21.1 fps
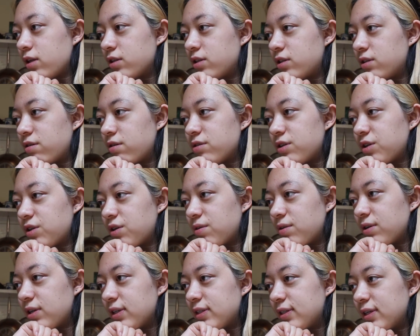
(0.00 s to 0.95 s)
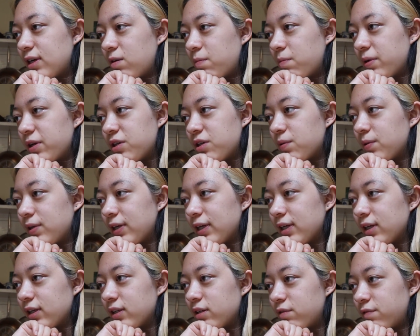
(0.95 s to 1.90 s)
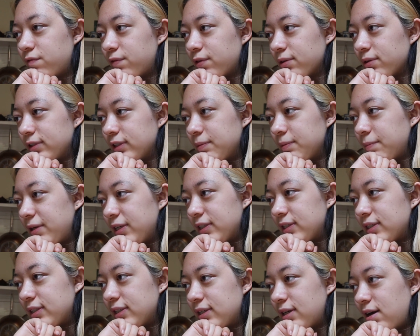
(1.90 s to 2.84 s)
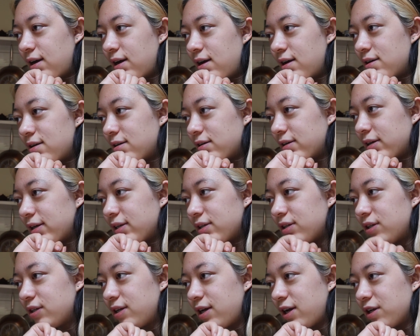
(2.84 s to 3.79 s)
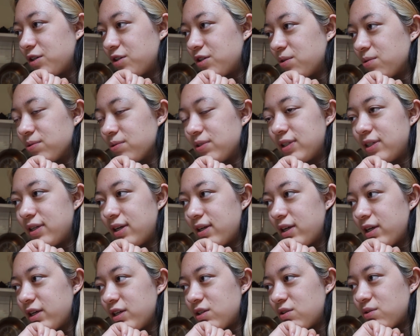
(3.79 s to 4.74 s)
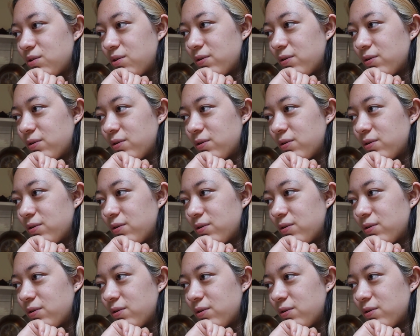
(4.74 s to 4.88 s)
And so the units I'll be doing in the first semester are international studies,